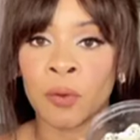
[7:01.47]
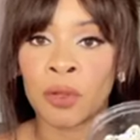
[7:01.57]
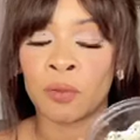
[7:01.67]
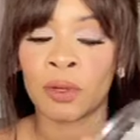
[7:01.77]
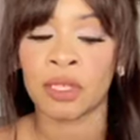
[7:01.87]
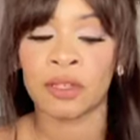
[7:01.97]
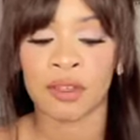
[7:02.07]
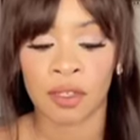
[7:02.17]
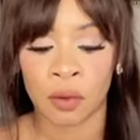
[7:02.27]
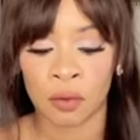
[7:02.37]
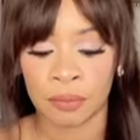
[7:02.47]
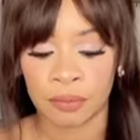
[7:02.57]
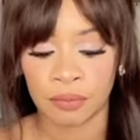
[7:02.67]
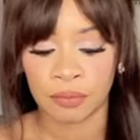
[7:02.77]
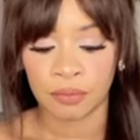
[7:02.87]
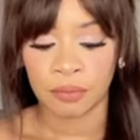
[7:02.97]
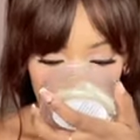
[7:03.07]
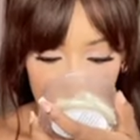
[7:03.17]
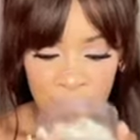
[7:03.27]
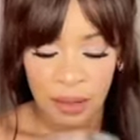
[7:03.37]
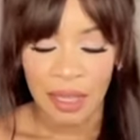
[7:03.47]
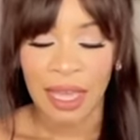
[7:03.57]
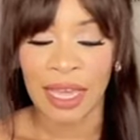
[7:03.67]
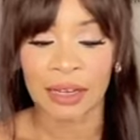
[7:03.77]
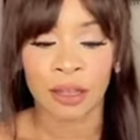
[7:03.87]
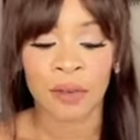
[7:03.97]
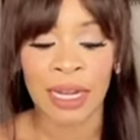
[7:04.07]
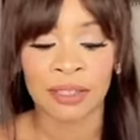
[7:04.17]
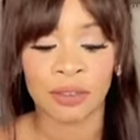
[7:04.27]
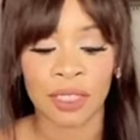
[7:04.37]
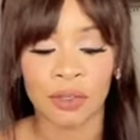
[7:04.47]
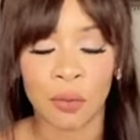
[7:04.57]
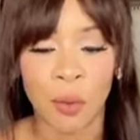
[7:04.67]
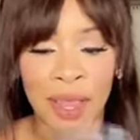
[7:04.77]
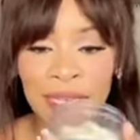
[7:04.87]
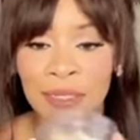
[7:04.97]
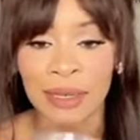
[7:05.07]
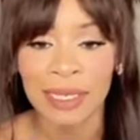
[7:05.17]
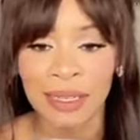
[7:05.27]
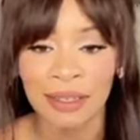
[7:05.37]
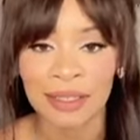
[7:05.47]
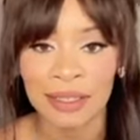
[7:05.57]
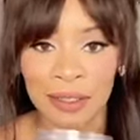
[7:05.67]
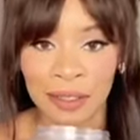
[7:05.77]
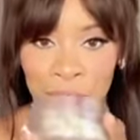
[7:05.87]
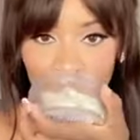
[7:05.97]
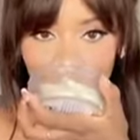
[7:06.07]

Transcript: you so i love it i do not know why it smells like a dessert